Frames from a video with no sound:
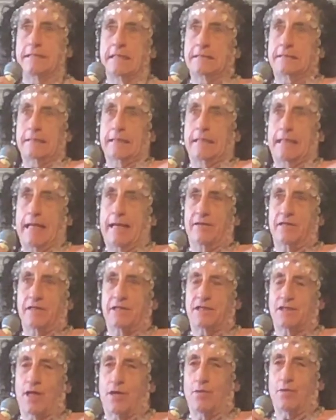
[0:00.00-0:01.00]
doesn't count
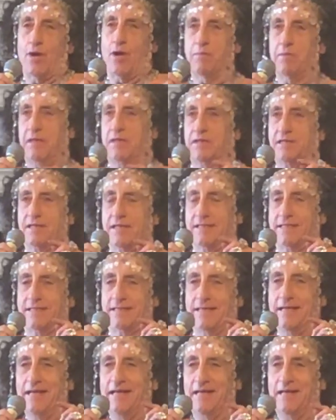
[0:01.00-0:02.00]
as Soho because
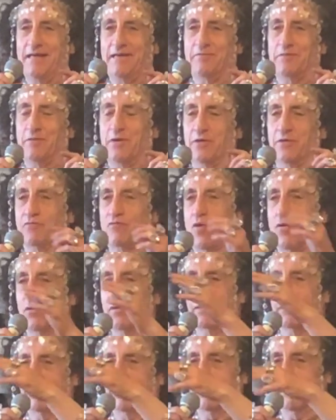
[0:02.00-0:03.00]
it's, well, the
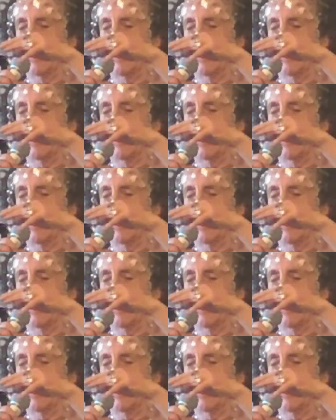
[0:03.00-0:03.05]
wrong,